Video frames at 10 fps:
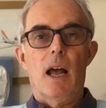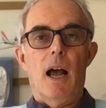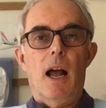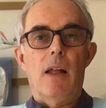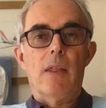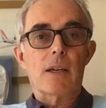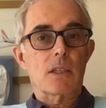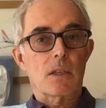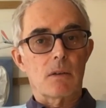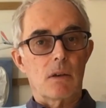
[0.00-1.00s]
And
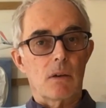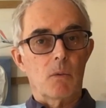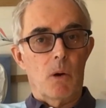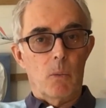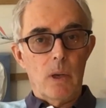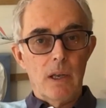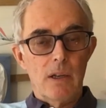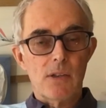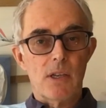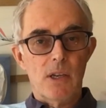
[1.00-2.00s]
that's what we
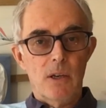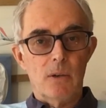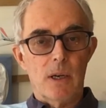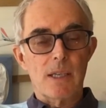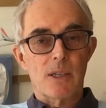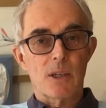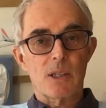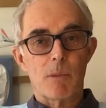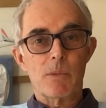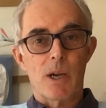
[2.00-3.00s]
learnt to do. It took
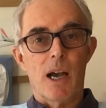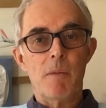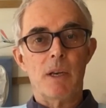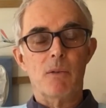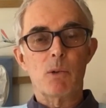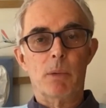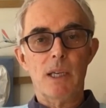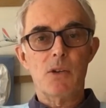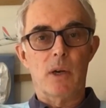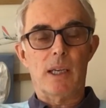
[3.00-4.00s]
some time and it was pretty
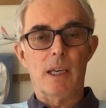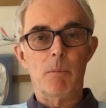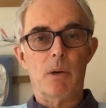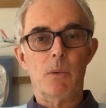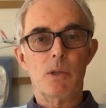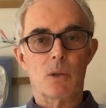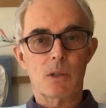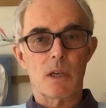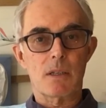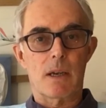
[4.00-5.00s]
tricky, but we
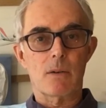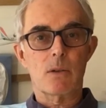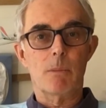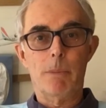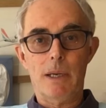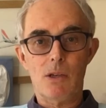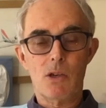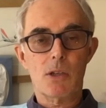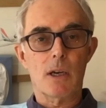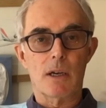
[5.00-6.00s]
taught ourselves to beach
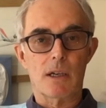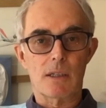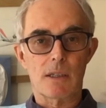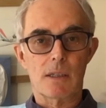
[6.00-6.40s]
start.